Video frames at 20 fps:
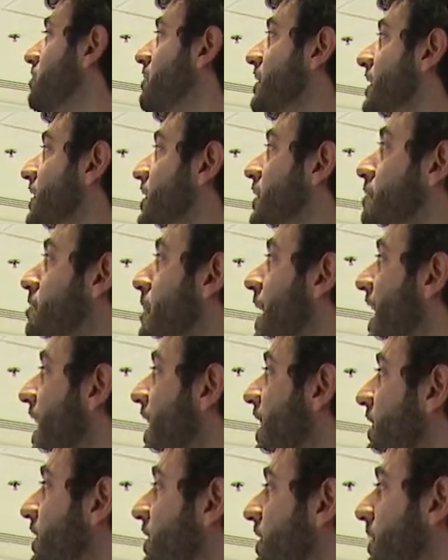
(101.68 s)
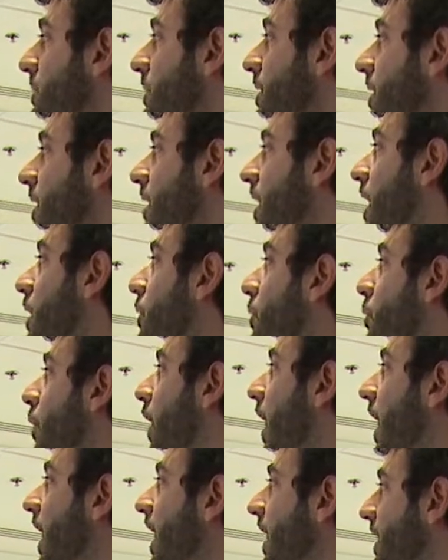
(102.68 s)
This is maize and
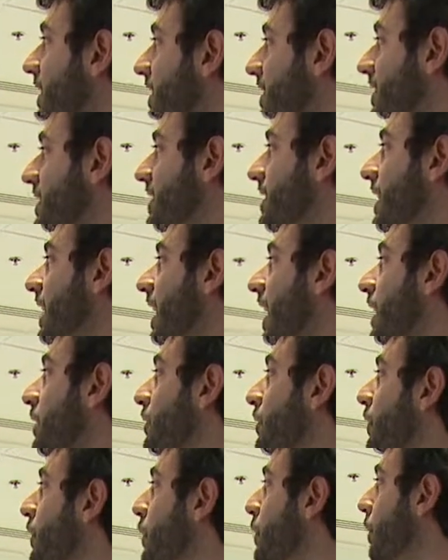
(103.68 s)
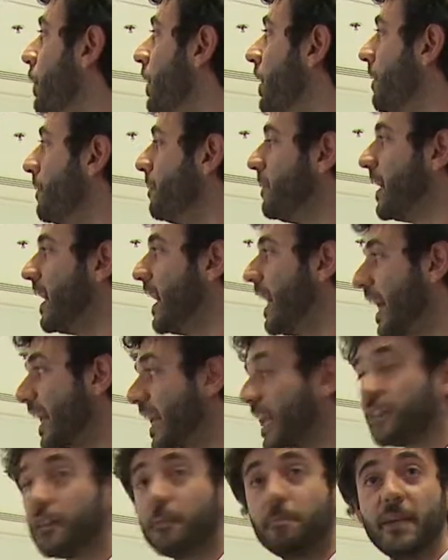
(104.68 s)
rice and fuel
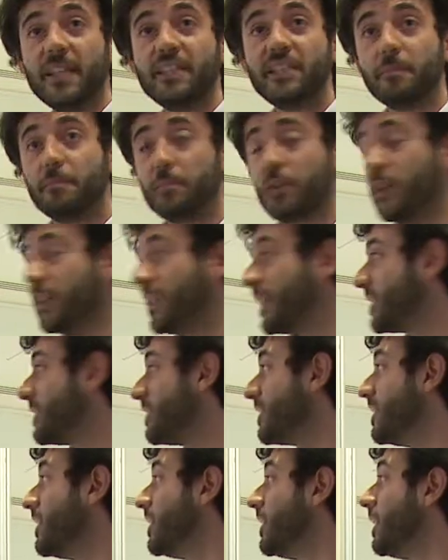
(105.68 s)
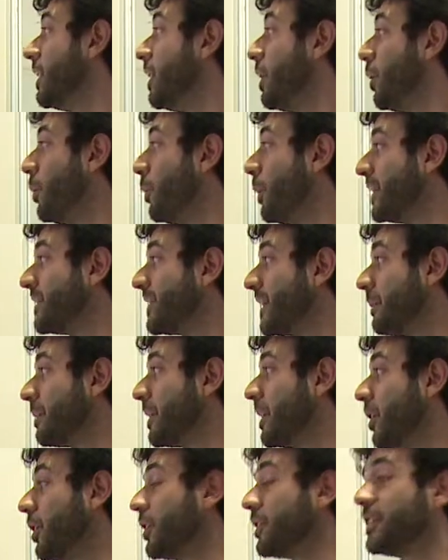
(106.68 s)
and other basic products went up a
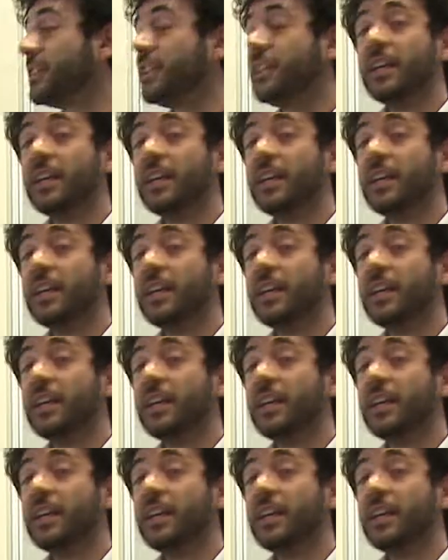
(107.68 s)
lot.